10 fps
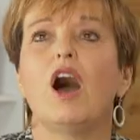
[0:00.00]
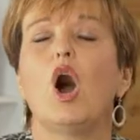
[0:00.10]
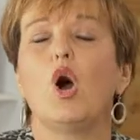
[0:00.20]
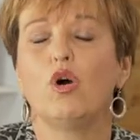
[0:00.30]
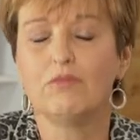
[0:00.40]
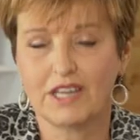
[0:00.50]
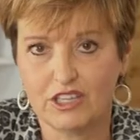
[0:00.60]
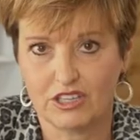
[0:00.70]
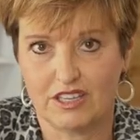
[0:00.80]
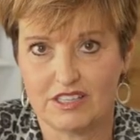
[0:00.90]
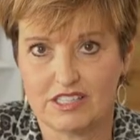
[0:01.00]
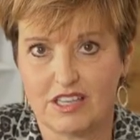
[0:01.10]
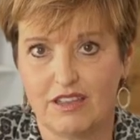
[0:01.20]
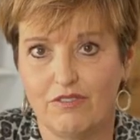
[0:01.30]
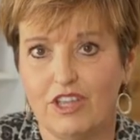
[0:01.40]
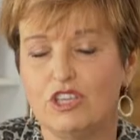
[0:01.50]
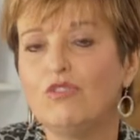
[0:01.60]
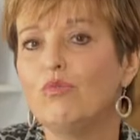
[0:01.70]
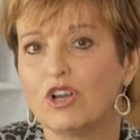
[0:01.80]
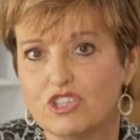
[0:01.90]
Oh my goodness. When you
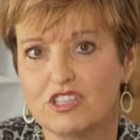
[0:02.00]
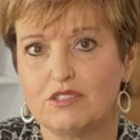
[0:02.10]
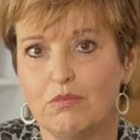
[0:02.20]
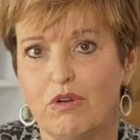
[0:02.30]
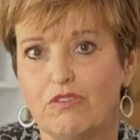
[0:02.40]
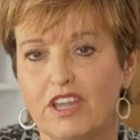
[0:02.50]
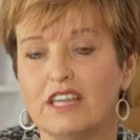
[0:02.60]
watch this movie,